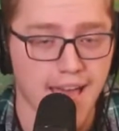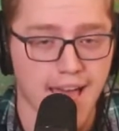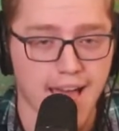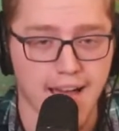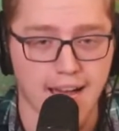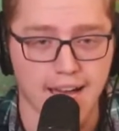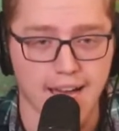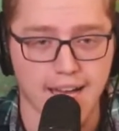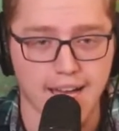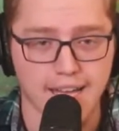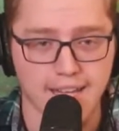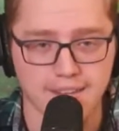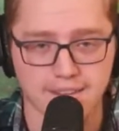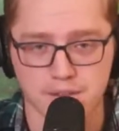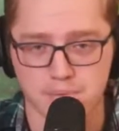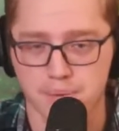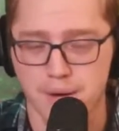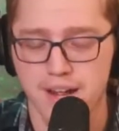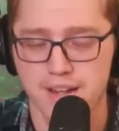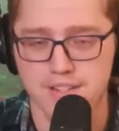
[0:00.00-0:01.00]

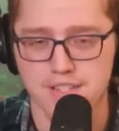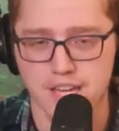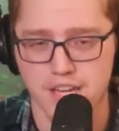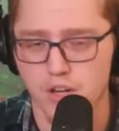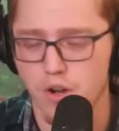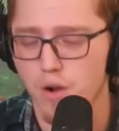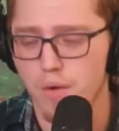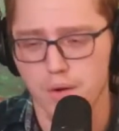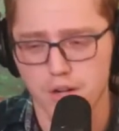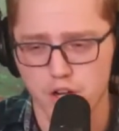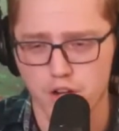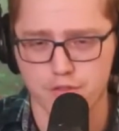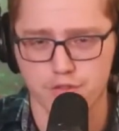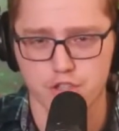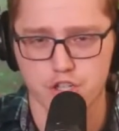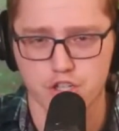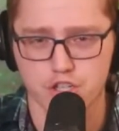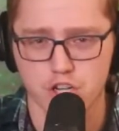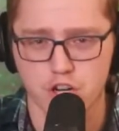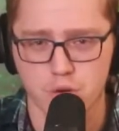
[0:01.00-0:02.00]
The Browns say, we're going to go for
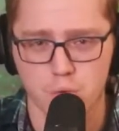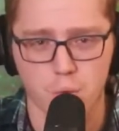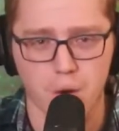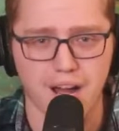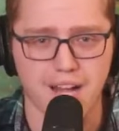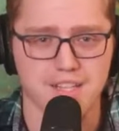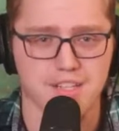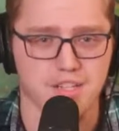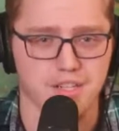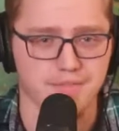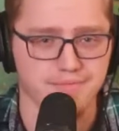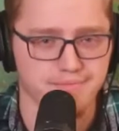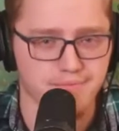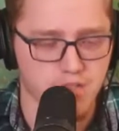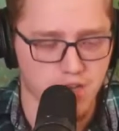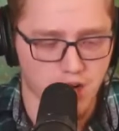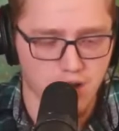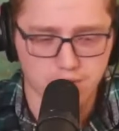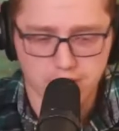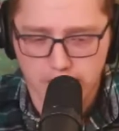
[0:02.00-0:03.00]
Deshaun Watson.
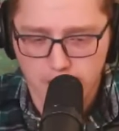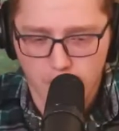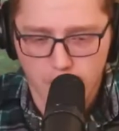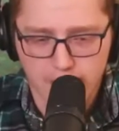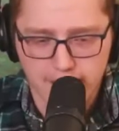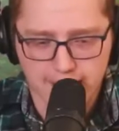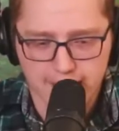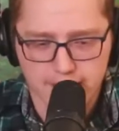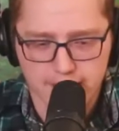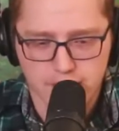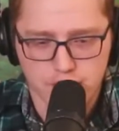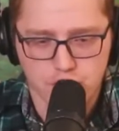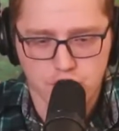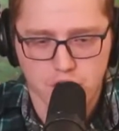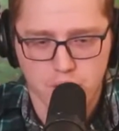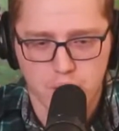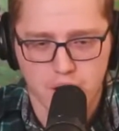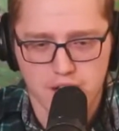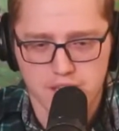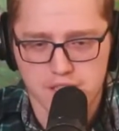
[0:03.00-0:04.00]
So they go out, get
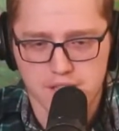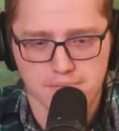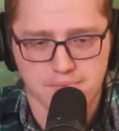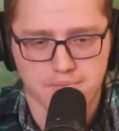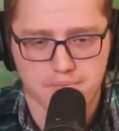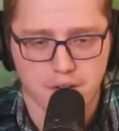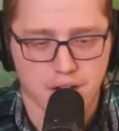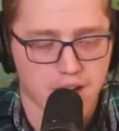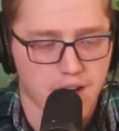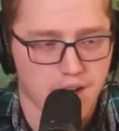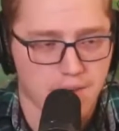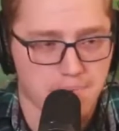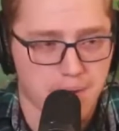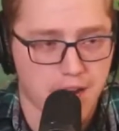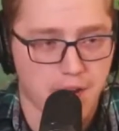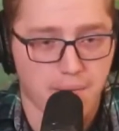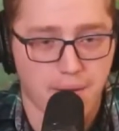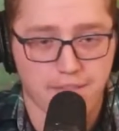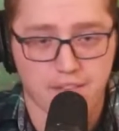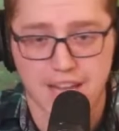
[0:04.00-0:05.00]
Deshaun Watson.
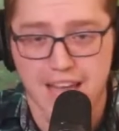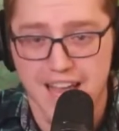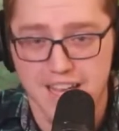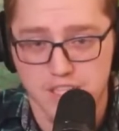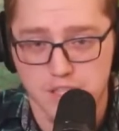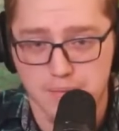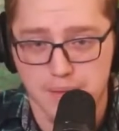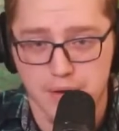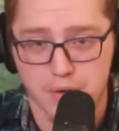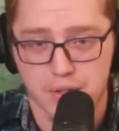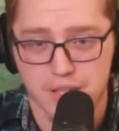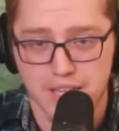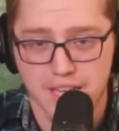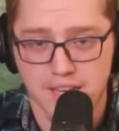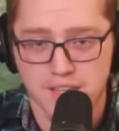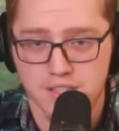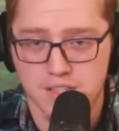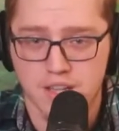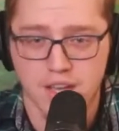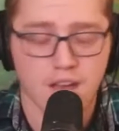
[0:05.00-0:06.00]
Baker Mayfield asked to be
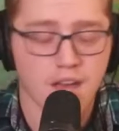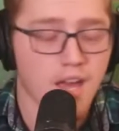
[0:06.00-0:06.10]
released.